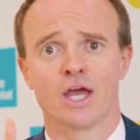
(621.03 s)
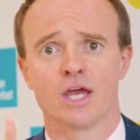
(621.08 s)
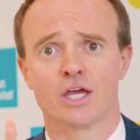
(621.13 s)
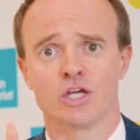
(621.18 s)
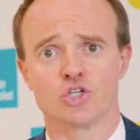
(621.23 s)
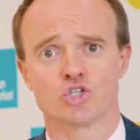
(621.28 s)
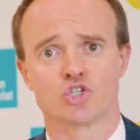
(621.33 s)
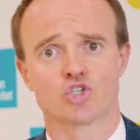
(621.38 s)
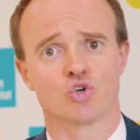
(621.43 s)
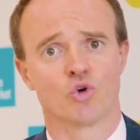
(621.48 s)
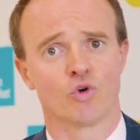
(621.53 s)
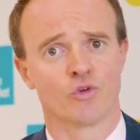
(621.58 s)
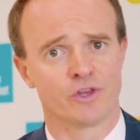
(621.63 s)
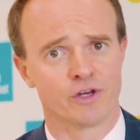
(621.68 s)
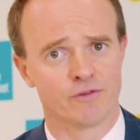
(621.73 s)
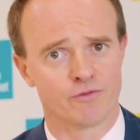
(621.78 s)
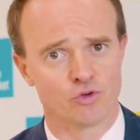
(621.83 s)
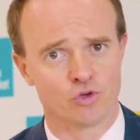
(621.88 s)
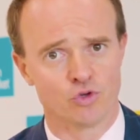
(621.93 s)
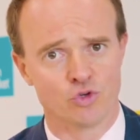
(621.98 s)
Ensure that
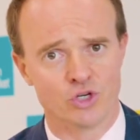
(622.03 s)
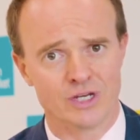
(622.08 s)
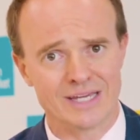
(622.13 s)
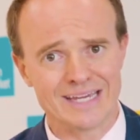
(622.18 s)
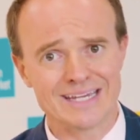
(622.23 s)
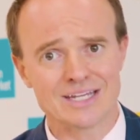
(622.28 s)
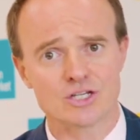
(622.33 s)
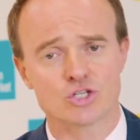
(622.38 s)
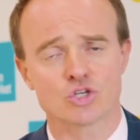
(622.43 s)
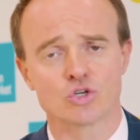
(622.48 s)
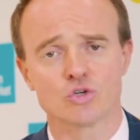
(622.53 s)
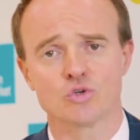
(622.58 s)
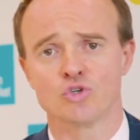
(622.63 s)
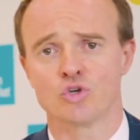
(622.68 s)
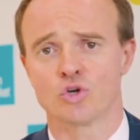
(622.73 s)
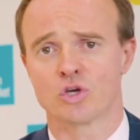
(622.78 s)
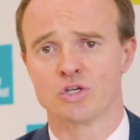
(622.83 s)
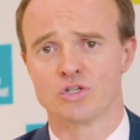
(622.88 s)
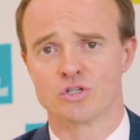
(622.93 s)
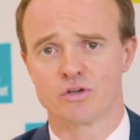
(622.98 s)
if you need to,
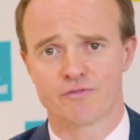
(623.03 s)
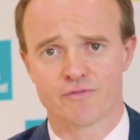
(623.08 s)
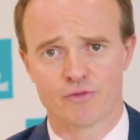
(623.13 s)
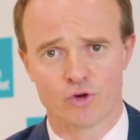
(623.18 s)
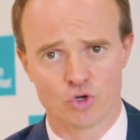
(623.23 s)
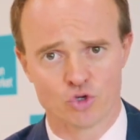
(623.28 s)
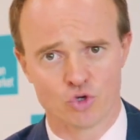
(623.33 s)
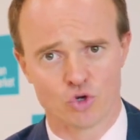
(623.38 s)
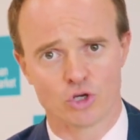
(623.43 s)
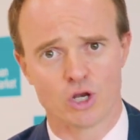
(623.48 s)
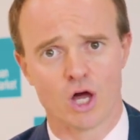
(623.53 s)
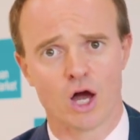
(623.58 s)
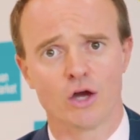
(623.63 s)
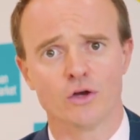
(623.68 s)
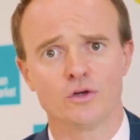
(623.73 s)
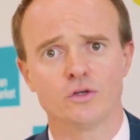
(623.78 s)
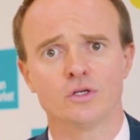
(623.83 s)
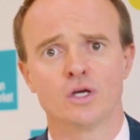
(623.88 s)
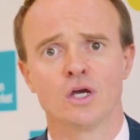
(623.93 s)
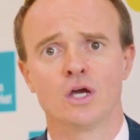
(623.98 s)
you can defer your
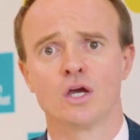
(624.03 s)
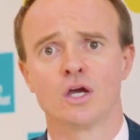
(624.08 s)
loan,